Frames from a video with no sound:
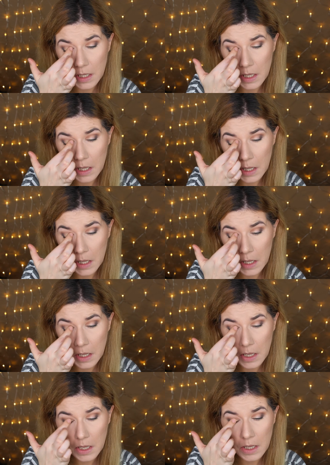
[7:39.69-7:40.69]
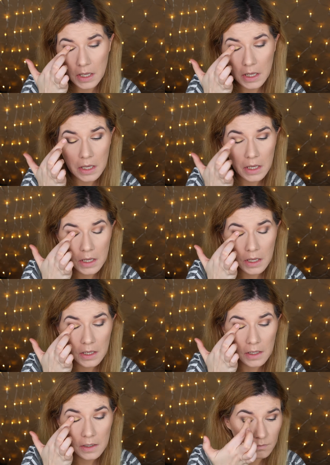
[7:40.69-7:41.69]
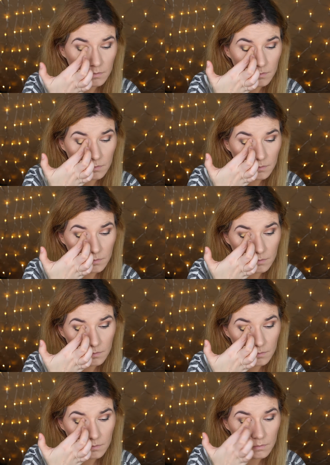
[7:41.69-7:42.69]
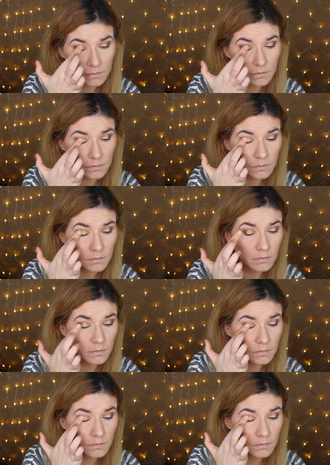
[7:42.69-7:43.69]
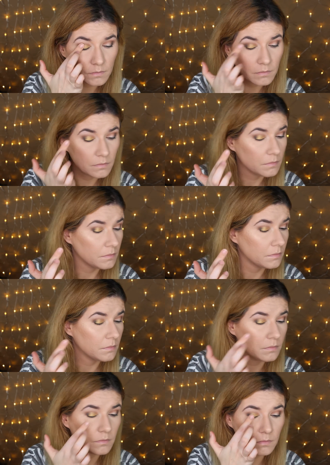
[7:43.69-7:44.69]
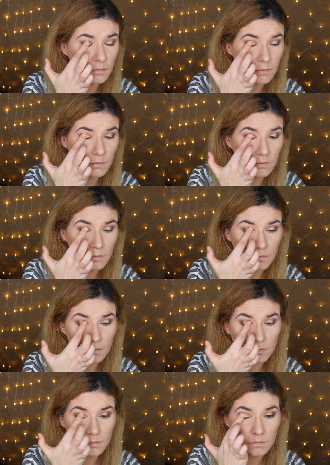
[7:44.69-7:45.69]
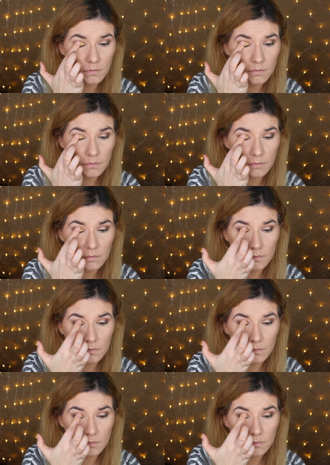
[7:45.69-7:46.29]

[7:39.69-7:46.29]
Nothing is said.